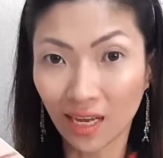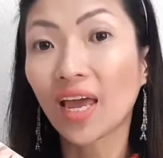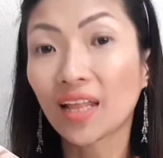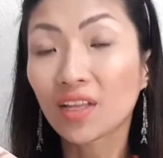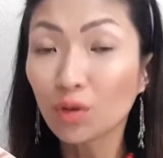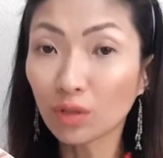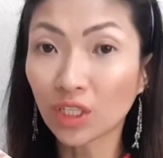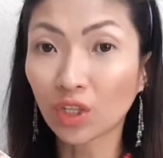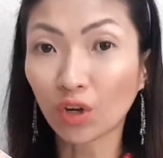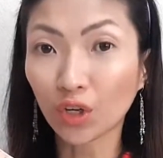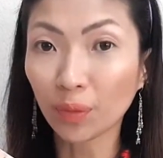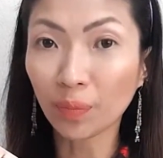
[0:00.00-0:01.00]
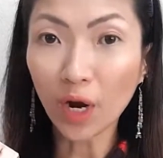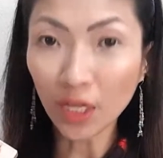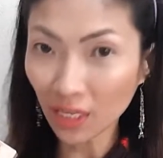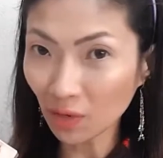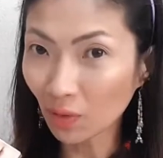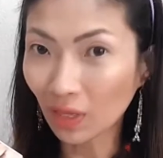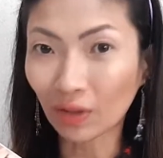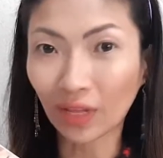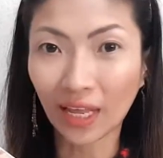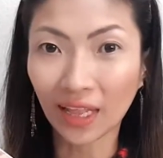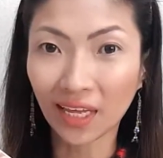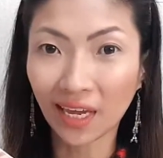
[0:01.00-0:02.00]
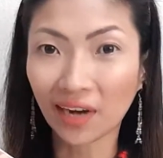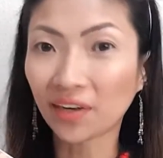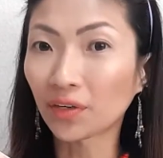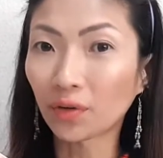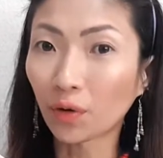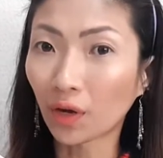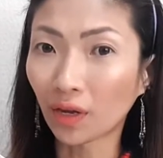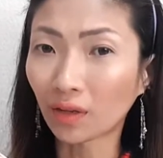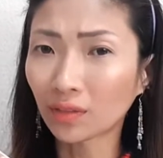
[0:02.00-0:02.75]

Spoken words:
and use it on your body without any carrier oil.